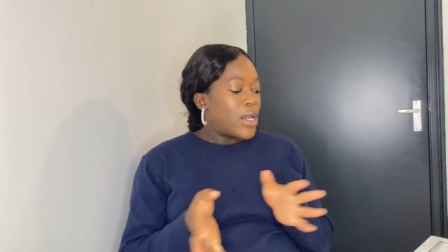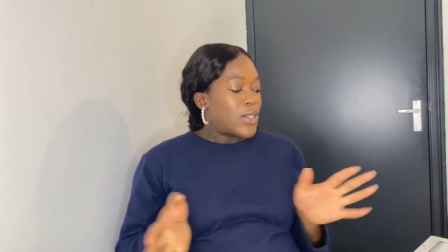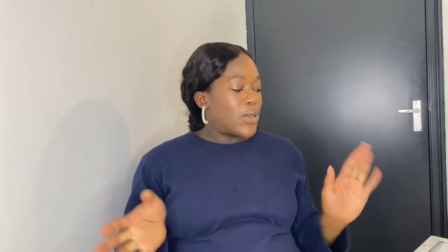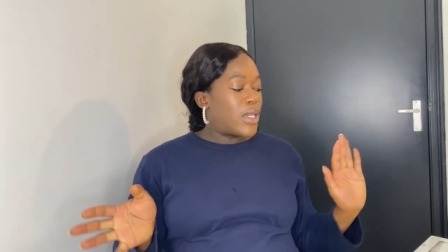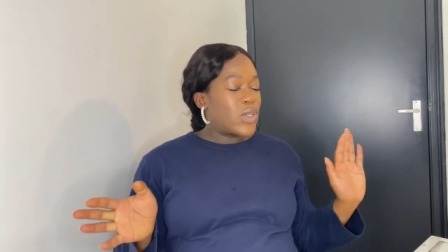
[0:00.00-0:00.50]

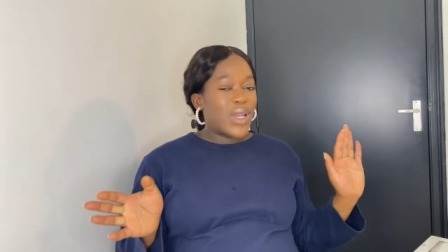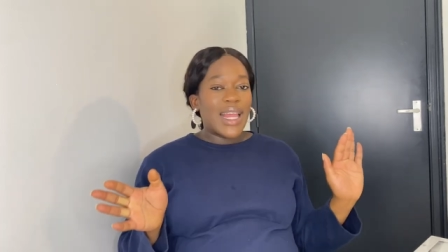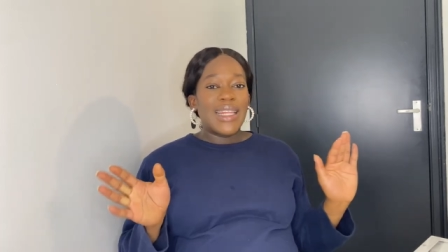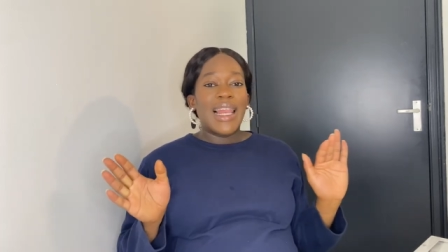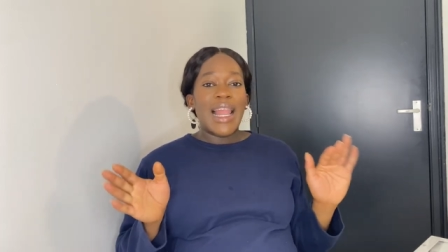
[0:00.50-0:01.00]
So these were
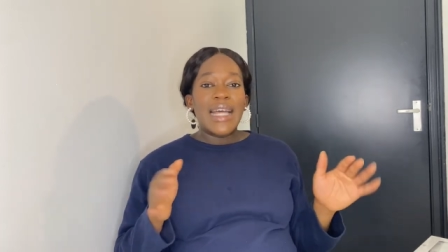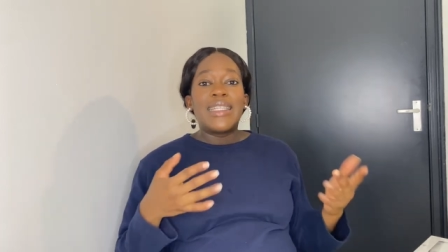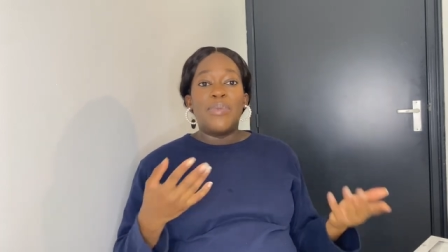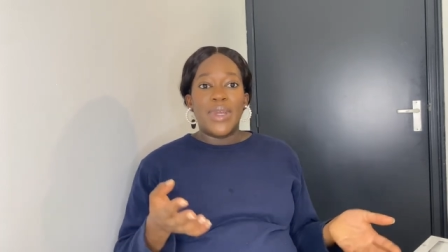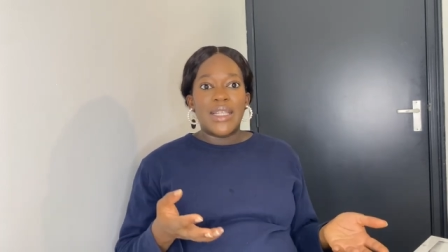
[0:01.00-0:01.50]
like the
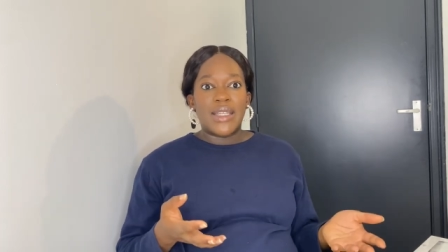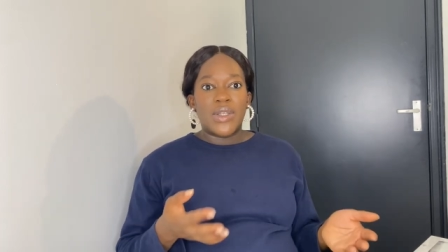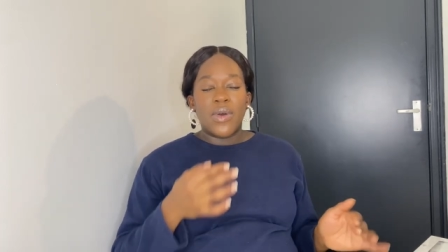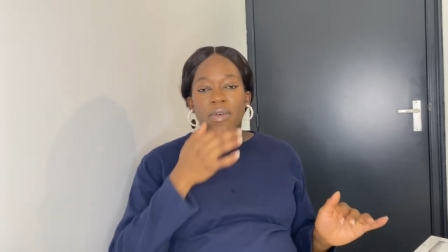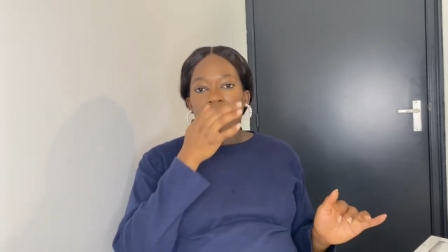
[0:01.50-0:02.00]
last
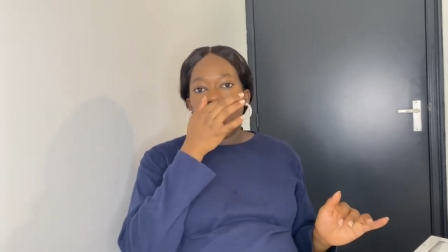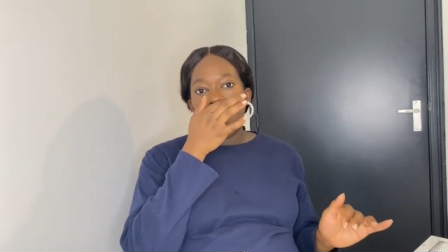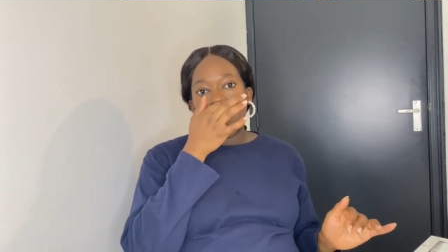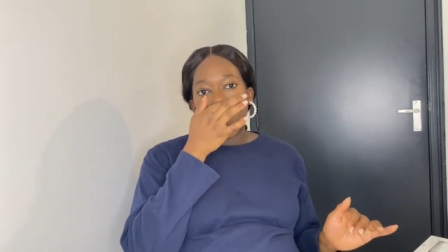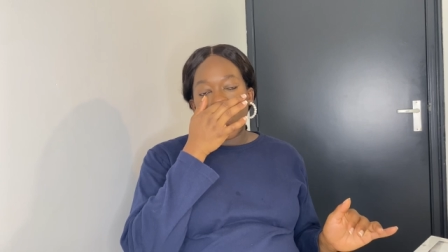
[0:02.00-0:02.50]
bits of
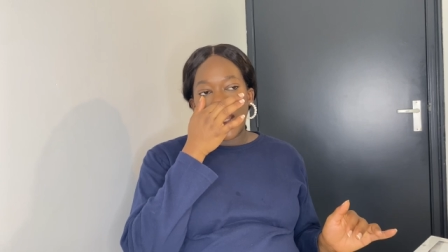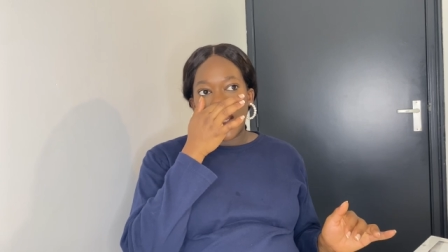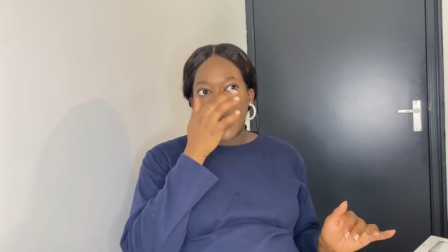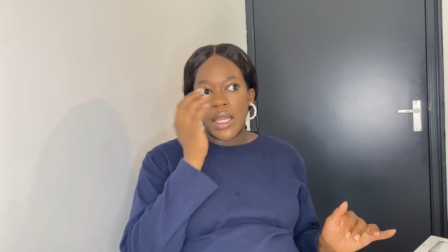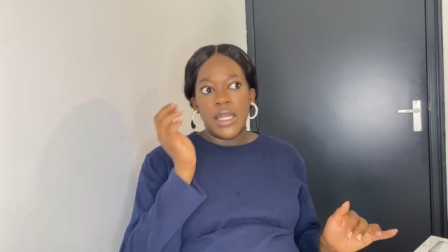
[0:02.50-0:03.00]
things that we
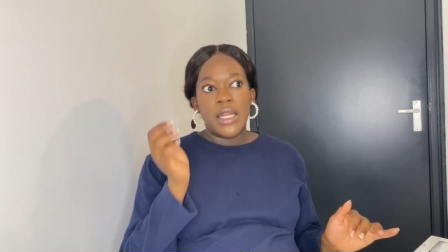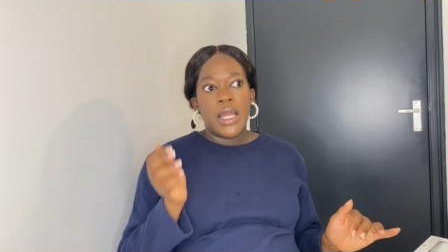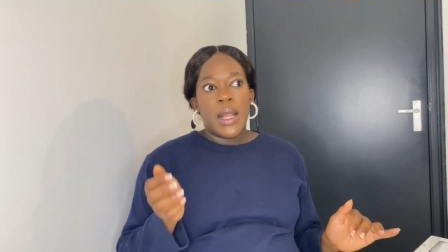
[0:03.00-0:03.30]
needed